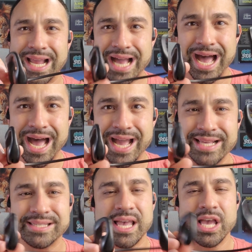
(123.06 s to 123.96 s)

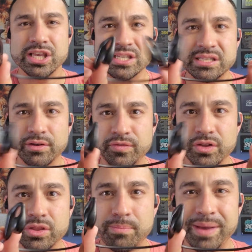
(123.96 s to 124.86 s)
highs. You still
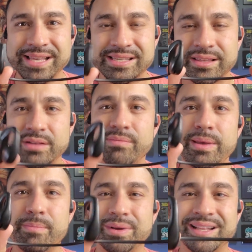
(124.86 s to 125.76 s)
feel the bass a little
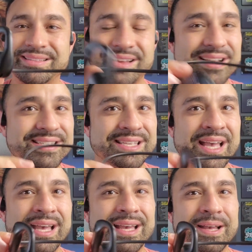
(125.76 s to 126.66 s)
bit, but it does
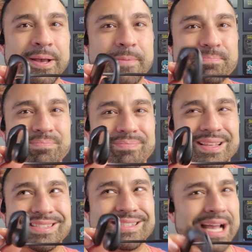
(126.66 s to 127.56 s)

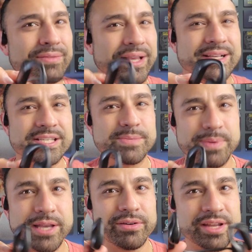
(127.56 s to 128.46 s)
sound like a
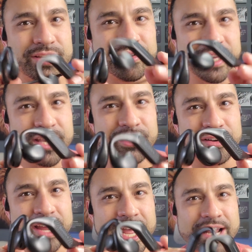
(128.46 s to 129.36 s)
speaker in your ear.
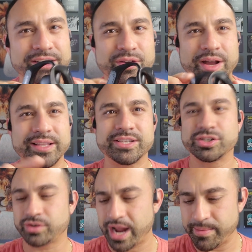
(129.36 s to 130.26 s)
I don't know how to
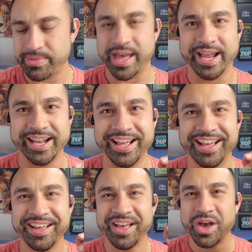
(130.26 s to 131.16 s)
describe
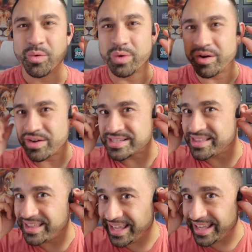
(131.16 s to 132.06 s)
that. Whereas
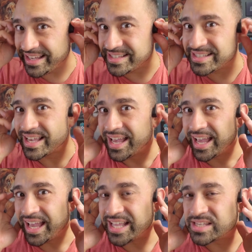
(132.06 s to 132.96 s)
these,
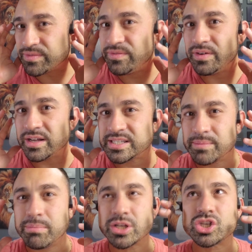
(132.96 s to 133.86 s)
it's a
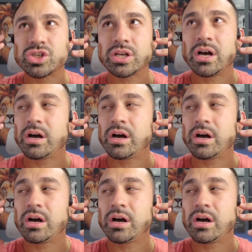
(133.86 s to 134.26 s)
much